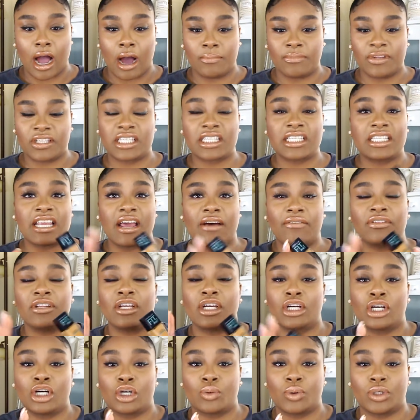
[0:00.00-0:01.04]
This is definitely
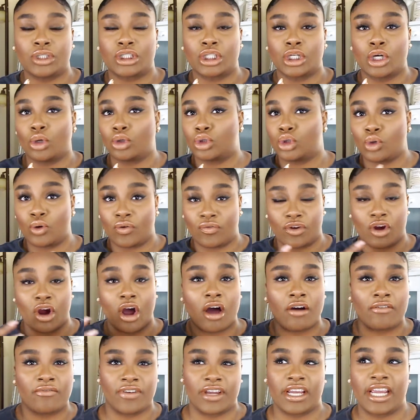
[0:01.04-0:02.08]
a good one to go to if you're
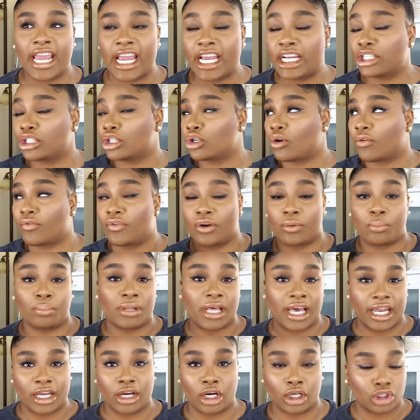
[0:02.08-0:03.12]
on vacation or if you're
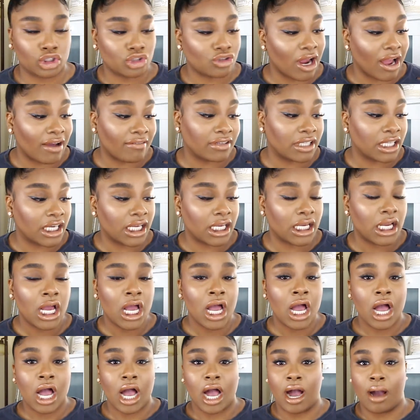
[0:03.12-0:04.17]
planning on traveling,
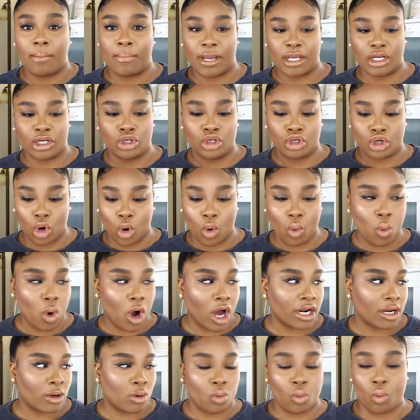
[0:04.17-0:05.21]
and you don't
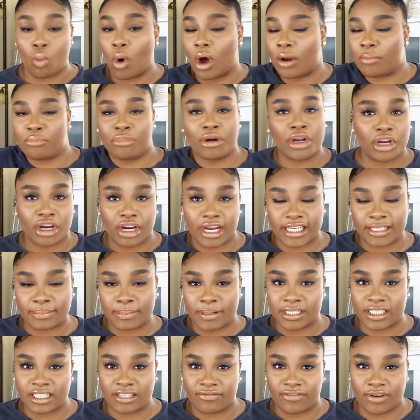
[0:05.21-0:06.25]
want to bring your
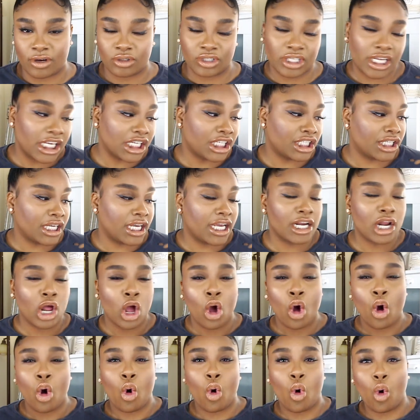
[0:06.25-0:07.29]
expensive foundation,
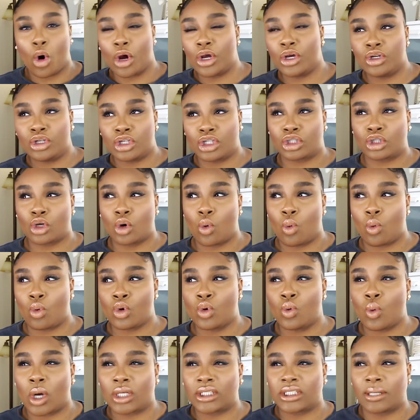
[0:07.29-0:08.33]
or
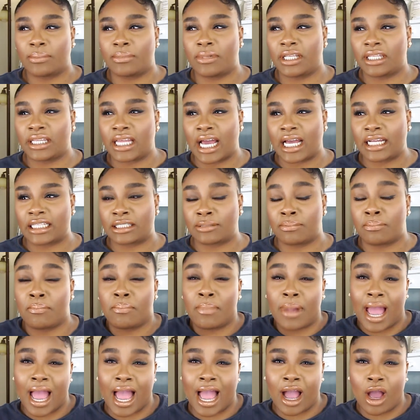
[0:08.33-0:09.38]
you want something that's
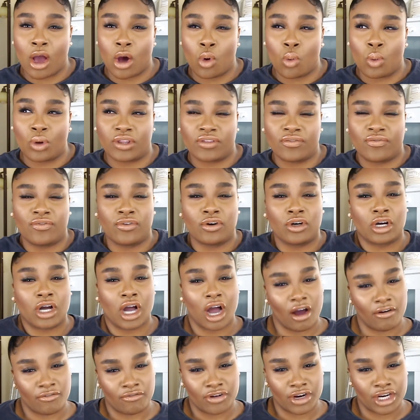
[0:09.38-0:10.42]
matte with full
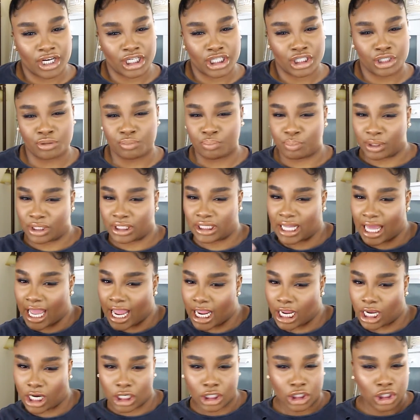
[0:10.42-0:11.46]
coverage but
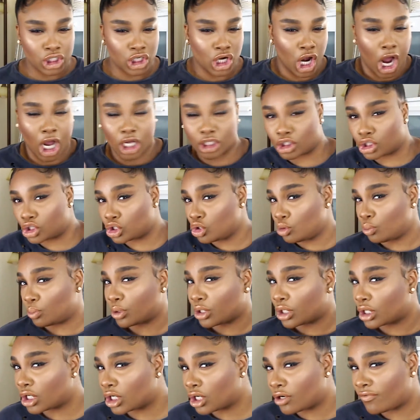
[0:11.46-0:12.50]
like not
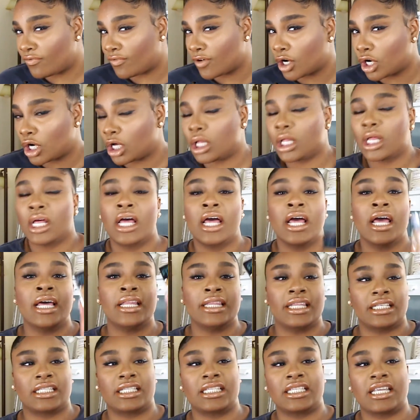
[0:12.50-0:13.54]
super full.
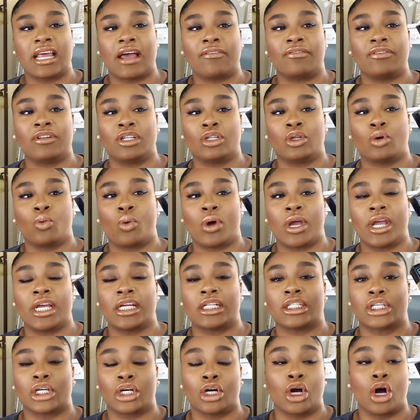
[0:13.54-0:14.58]
This is definitely the way
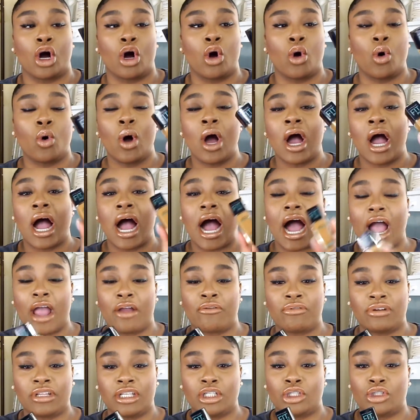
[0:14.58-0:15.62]
to go. I
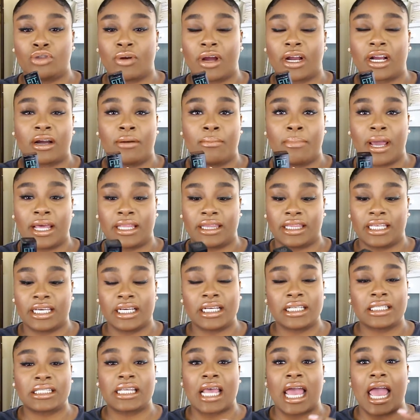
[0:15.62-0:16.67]
really do recommend
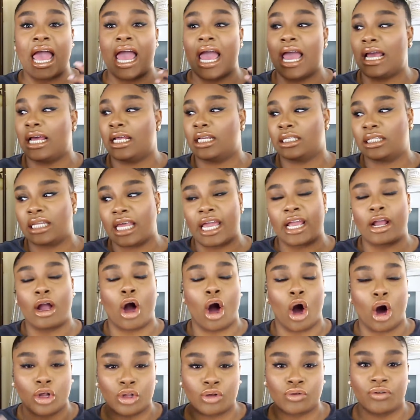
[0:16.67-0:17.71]
this, and like
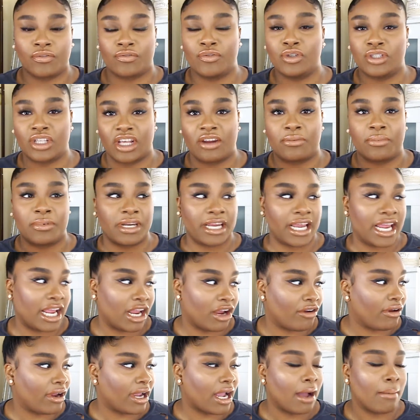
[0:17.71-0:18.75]
all the reviews that I've been
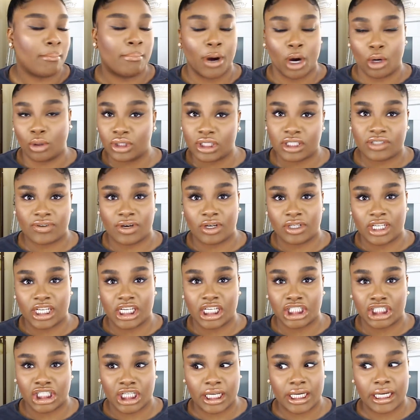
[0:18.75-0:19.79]
hearing about this
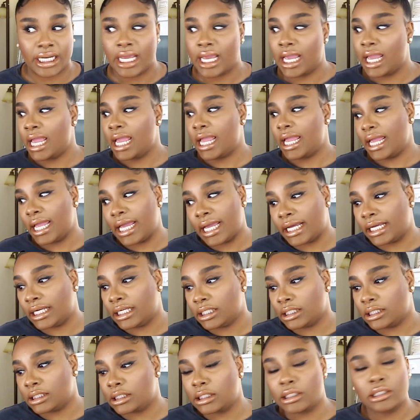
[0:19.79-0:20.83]
foundation
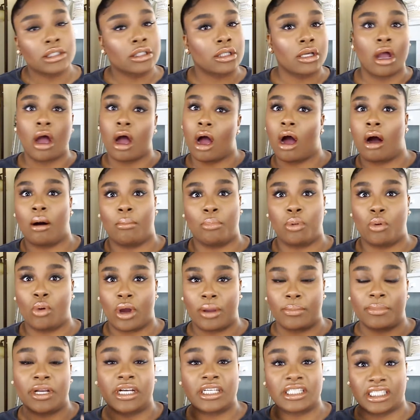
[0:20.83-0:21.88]
is on
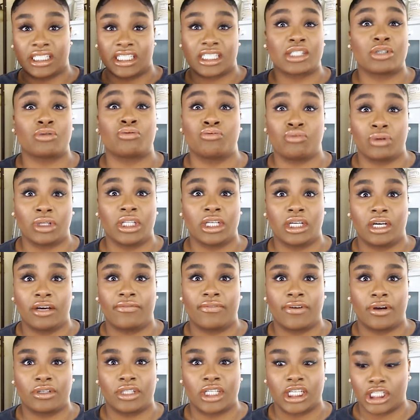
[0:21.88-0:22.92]
point because this is a really good
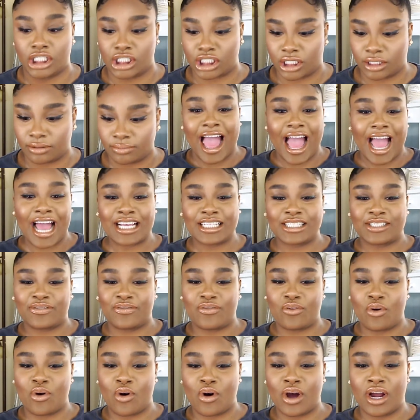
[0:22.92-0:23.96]
foundation. As
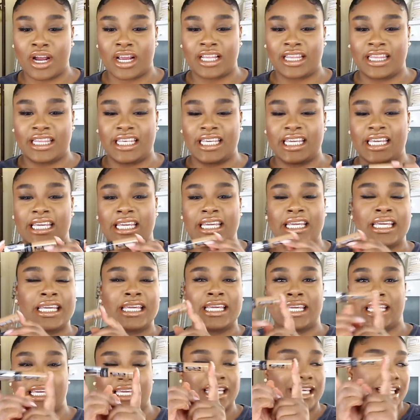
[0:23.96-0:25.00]
for
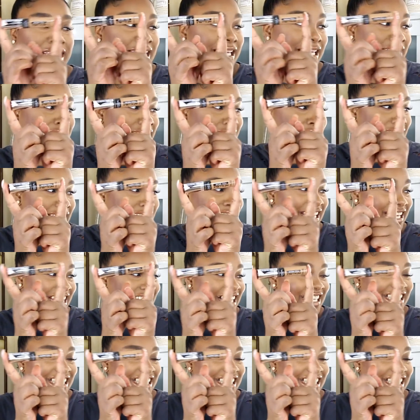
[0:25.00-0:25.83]
the